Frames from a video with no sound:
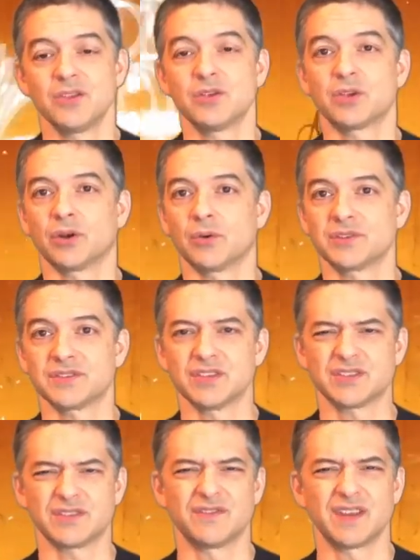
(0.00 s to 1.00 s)
You can always
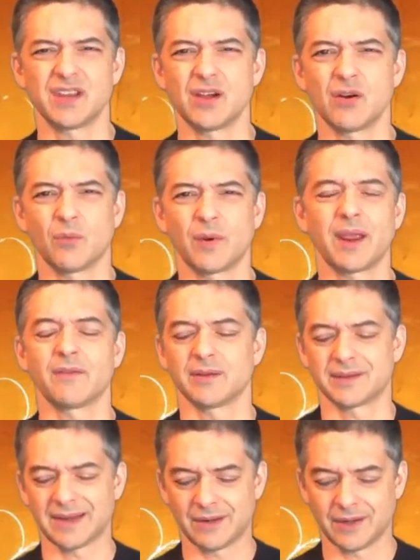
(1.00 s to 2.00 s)
suggest a video or
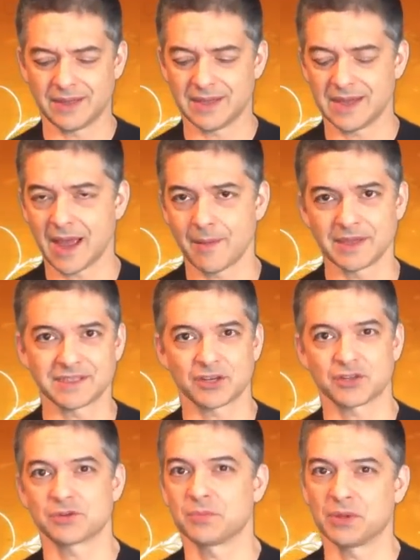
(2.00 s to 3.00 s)
whatever down in the comment
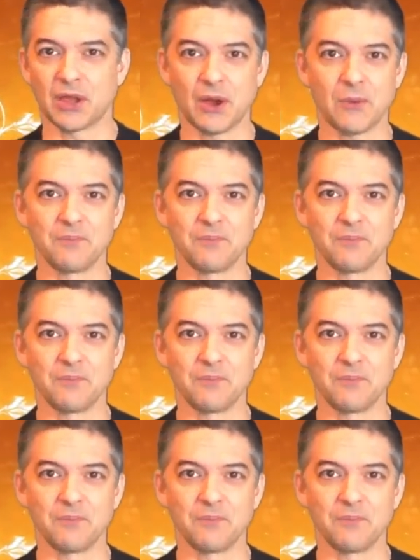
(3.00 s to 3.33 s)
section below.